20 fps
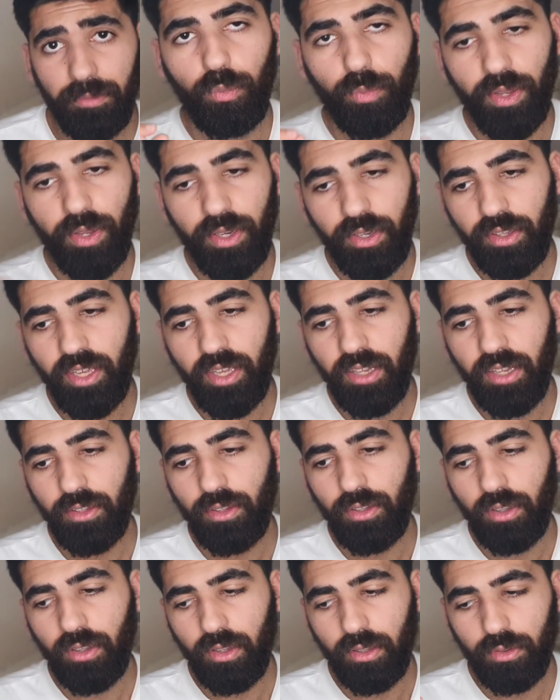When you get
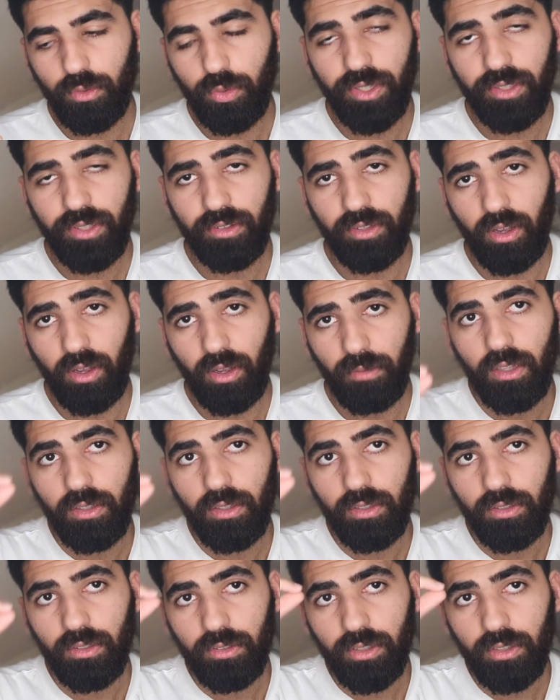the tweezer,
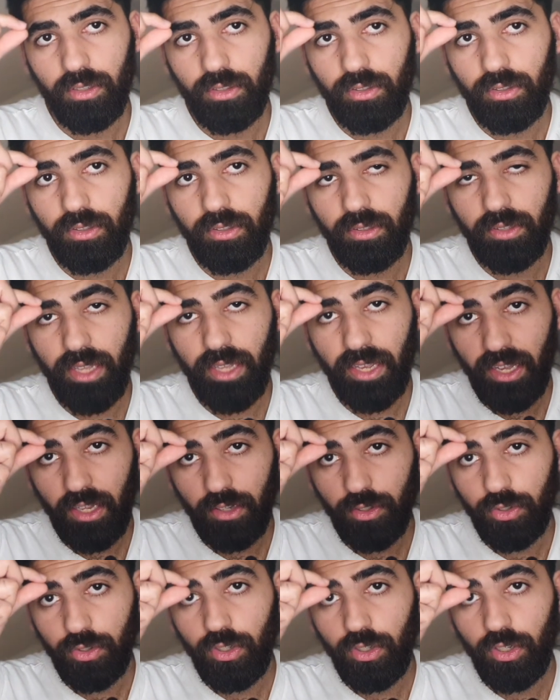just take out
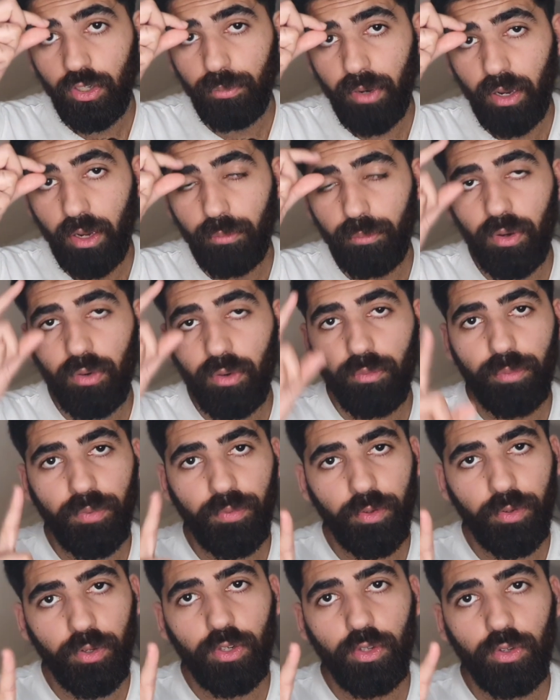the unibrow, but
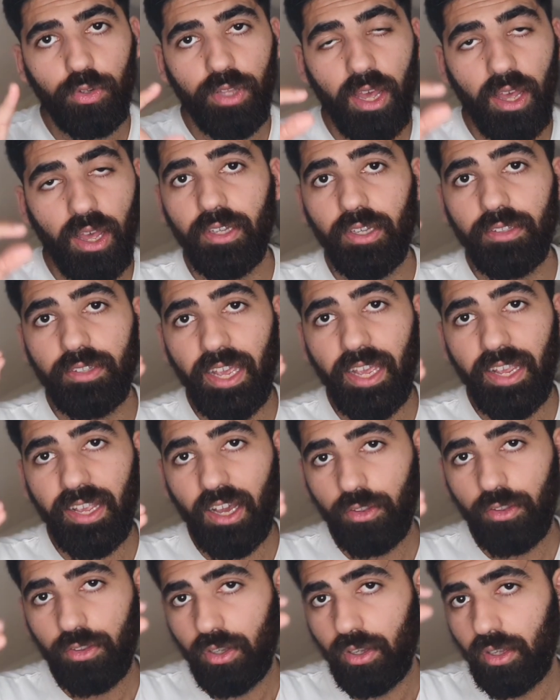before you do that, take
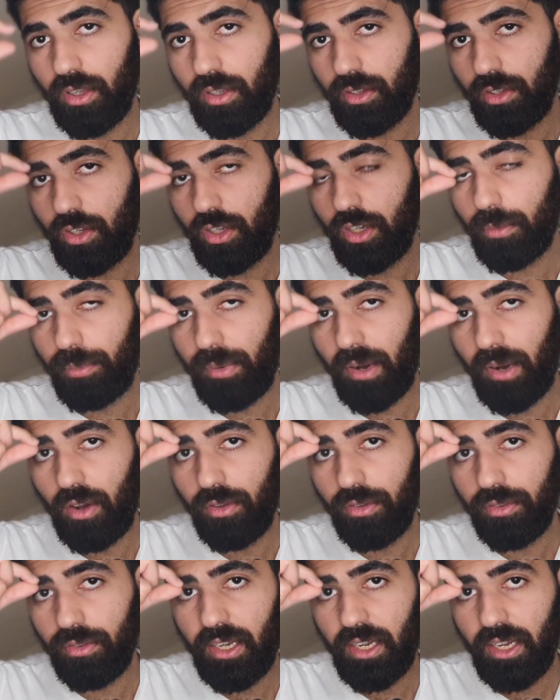out the
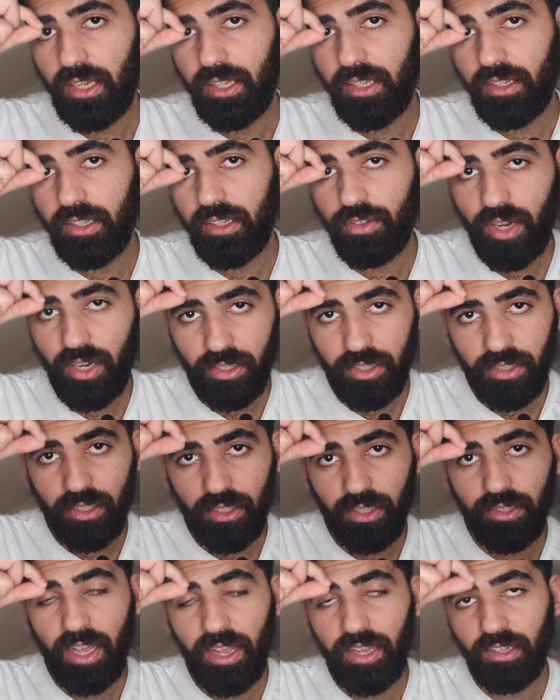unibrow in the
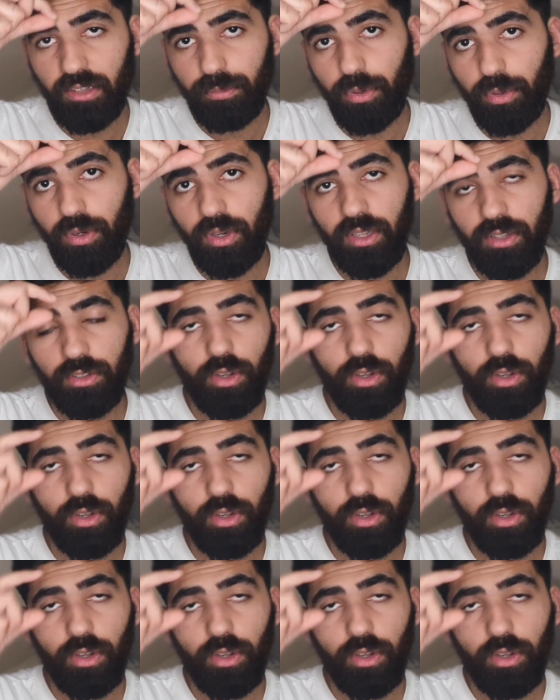direction that it's pulling.